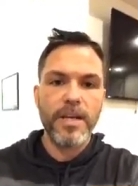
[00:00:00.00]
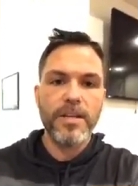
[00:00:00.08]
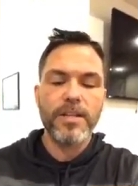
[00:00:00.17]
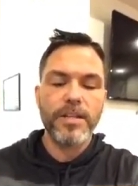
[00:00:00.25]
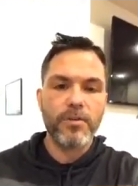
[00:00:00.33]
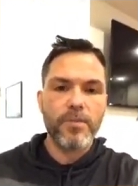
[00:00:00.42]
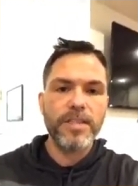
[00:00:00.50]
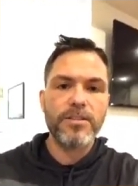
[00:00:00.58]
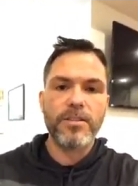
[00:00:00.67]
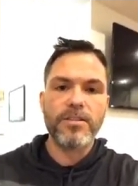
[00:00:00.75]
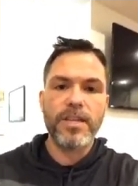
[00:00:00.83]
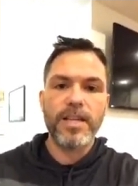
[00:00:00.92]
then the
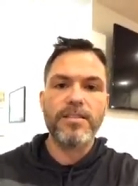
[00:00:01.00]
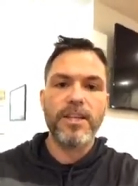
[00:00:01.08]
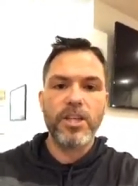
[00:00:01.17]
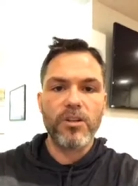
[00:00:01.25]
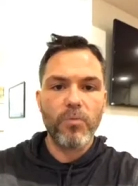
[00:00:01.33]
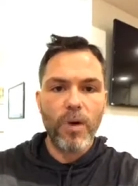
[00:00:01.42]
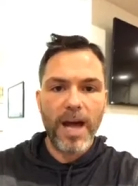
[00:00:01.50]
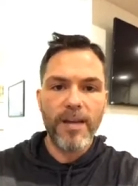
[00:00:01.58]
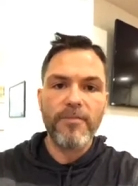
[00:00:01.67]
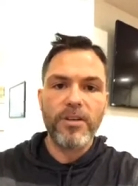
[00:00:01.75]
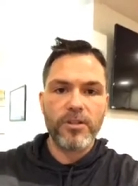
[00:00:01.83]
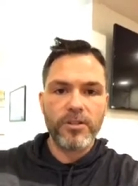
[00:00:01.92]
research says that your
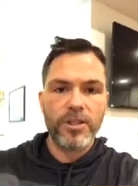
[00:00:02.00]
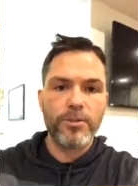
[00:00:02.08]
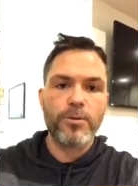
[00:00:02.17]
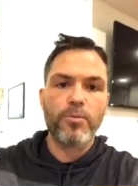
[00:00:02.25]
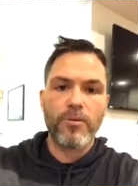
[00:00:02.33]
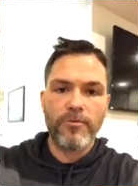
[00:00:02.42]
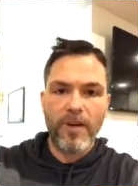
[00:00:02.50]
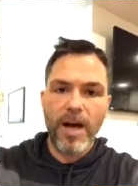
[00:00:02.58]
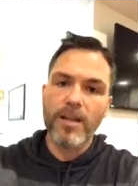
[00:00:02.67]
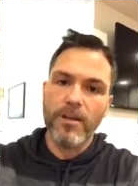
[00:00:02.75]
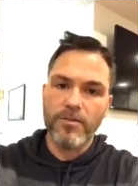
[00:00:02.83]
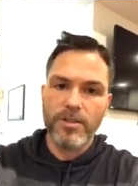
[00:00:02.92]
wife and your children will
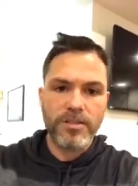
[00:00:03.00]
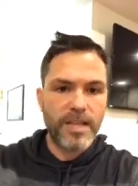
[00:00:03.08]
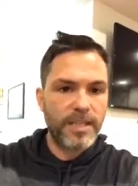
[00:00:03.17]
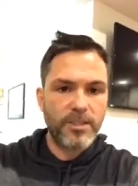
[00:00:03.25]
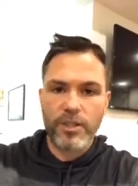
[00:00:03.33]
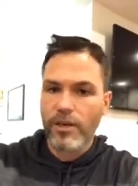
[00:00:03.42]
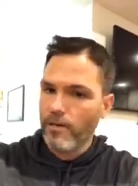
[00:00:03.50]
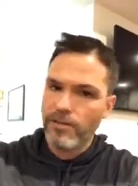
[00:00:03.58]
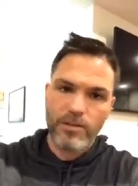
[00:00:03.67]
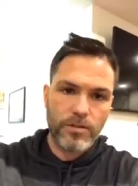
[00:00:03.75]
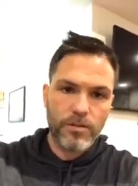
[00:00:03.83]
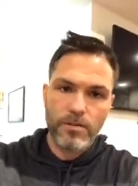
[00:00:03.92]
follow, just like church.